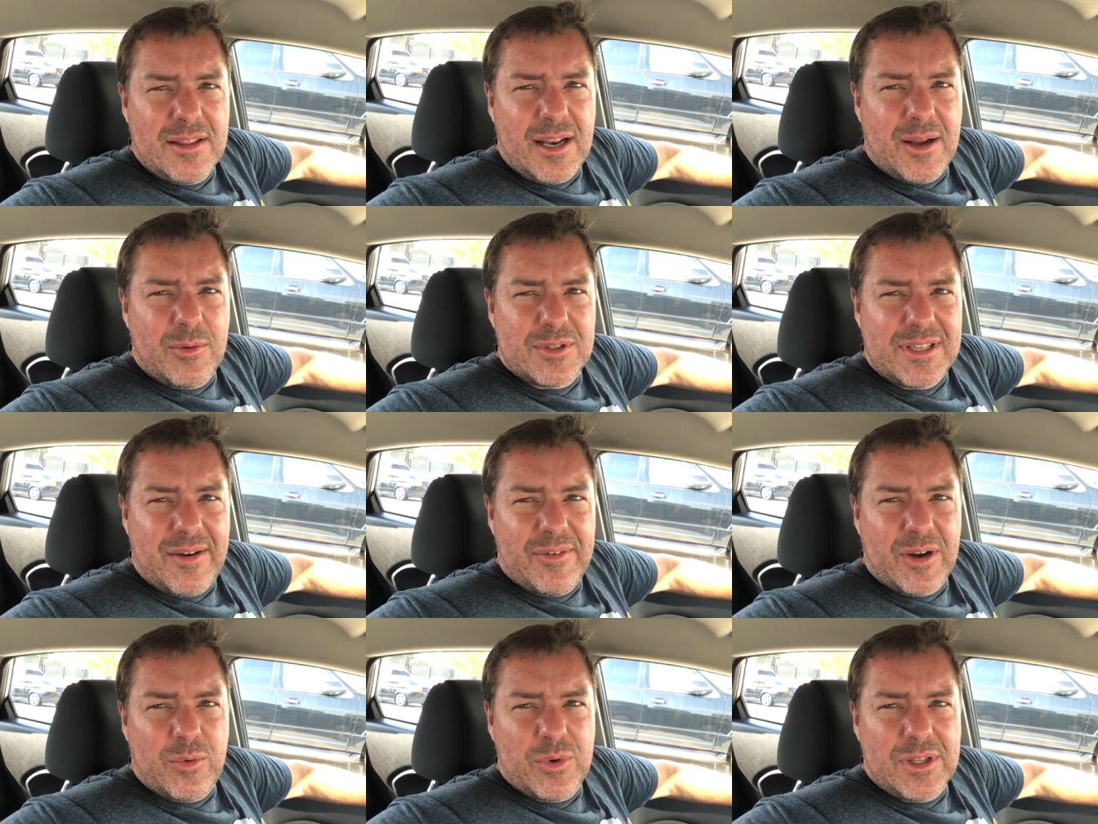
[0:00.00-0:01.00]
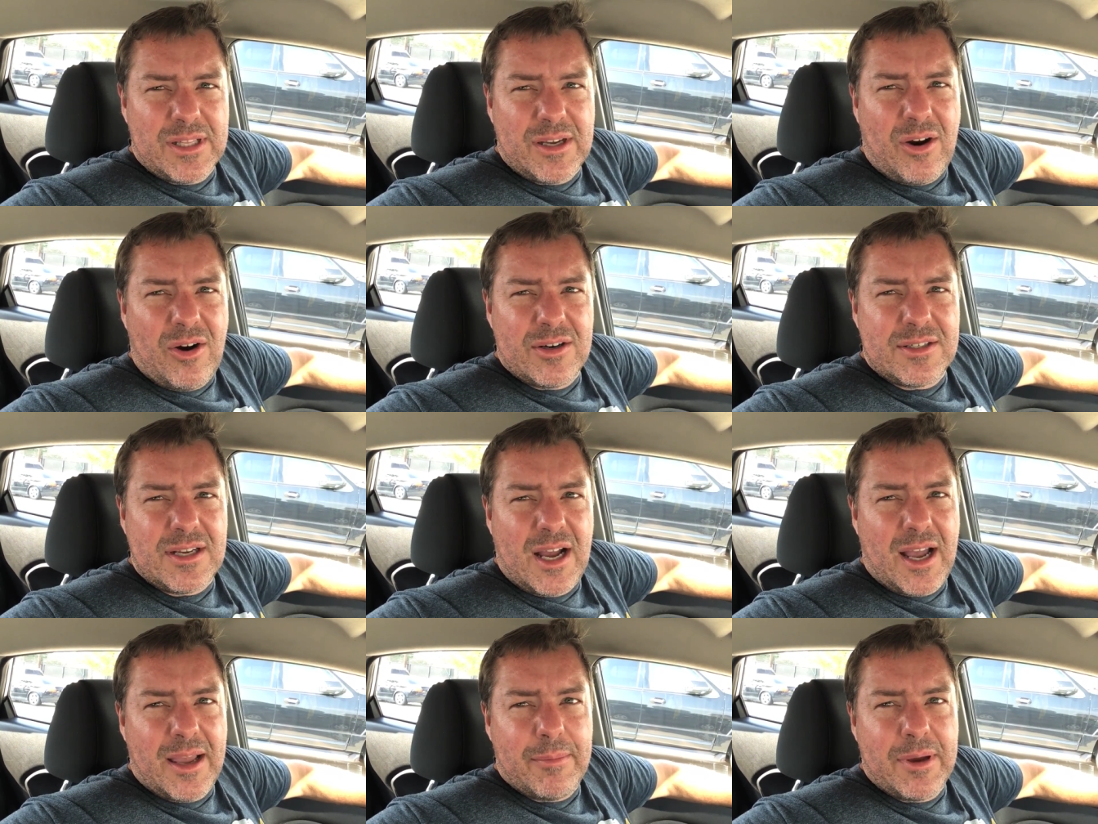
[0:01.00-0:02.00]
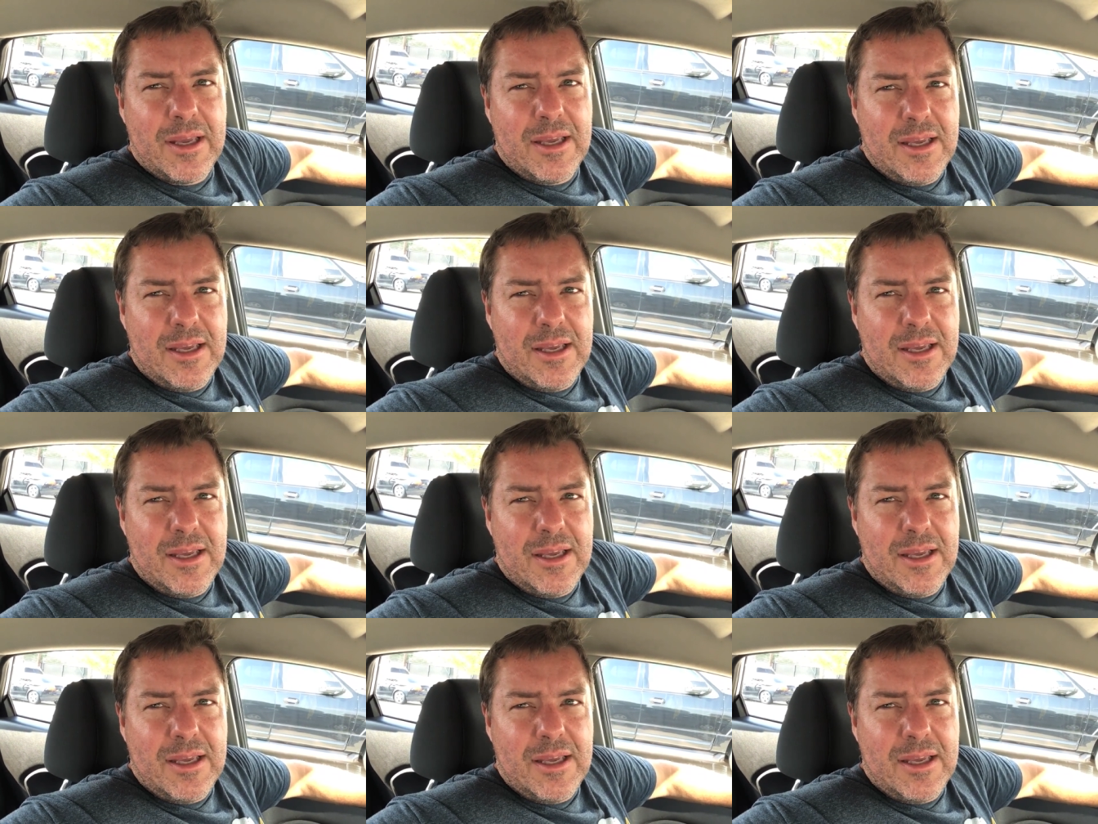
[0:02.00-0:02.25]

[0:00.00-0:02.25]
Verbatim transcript: that I was having a really hard time